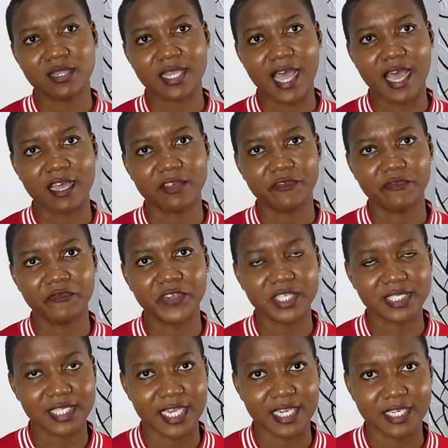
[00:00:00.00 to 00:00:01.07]
that
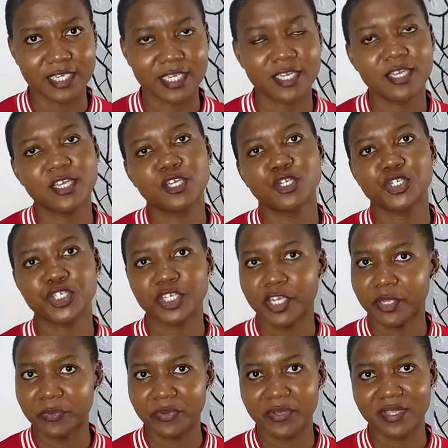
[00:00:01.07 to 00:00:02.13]
fitted
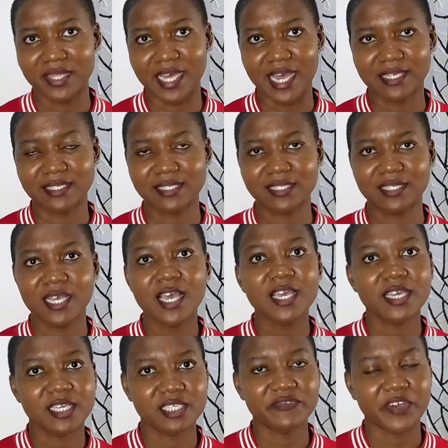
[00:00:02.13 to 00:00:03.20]
shape that
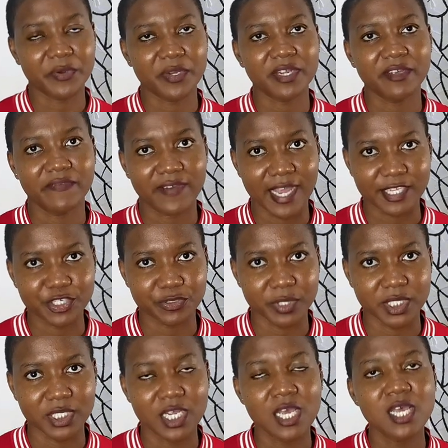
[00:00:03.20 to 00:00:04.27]
is very
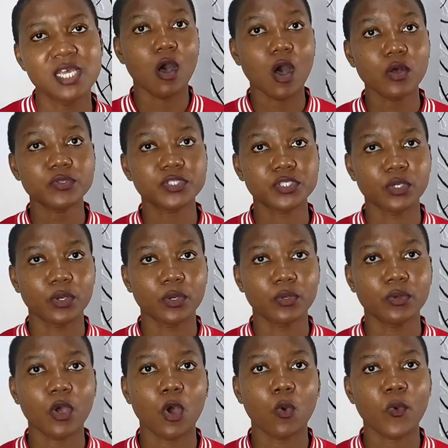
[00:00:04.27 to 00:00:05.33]
flattering.
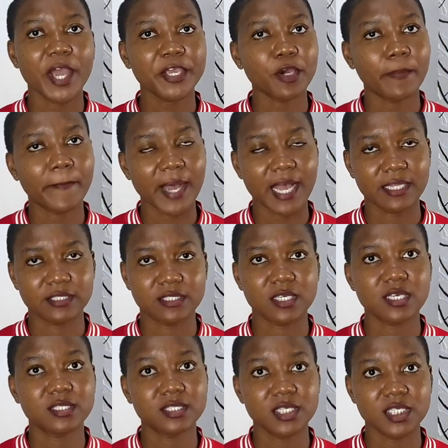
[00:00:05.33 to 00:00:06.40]
Also, where your
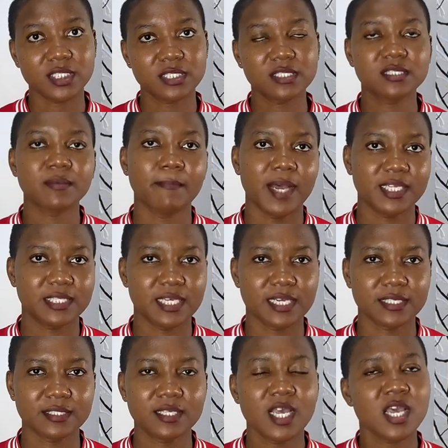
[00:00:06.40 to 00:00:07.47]
pants sits
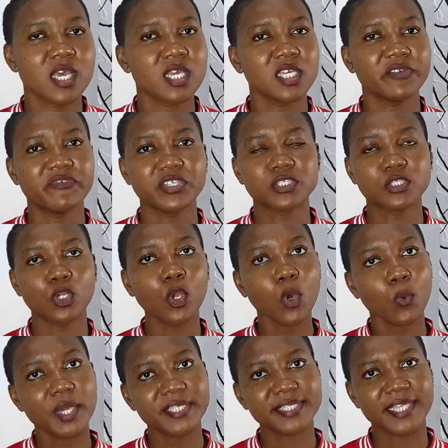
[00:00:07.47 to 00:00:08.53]
matters. If it's
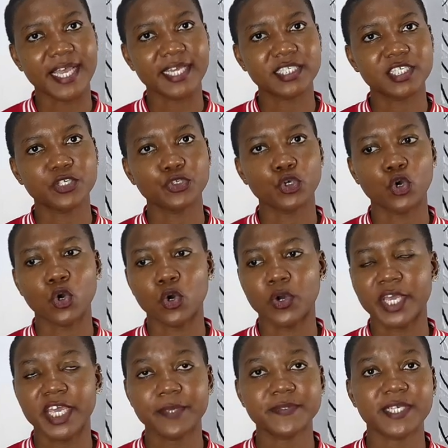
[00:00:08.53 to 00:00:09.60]
low-waisted,
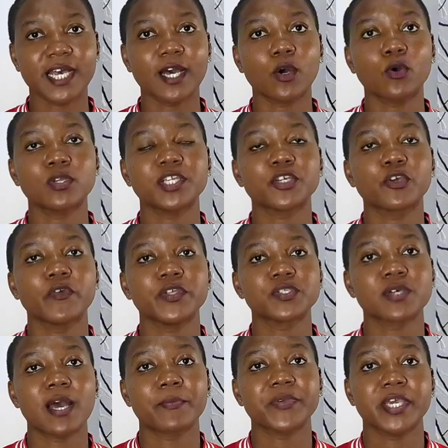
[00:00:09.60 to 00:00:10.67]
your hips are only going
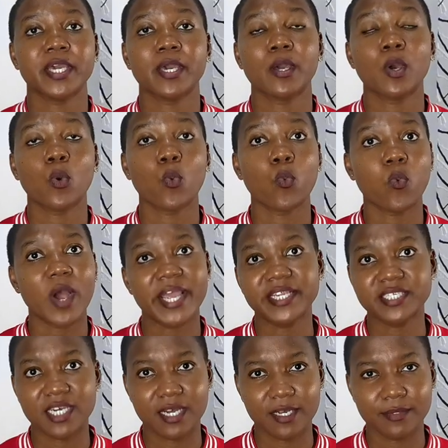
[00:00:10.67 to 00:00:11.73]
to appear
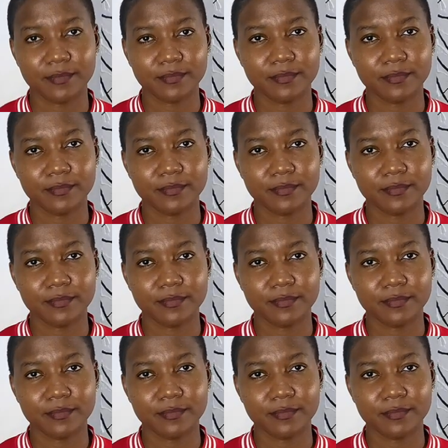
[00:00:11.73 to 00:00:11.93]
wider.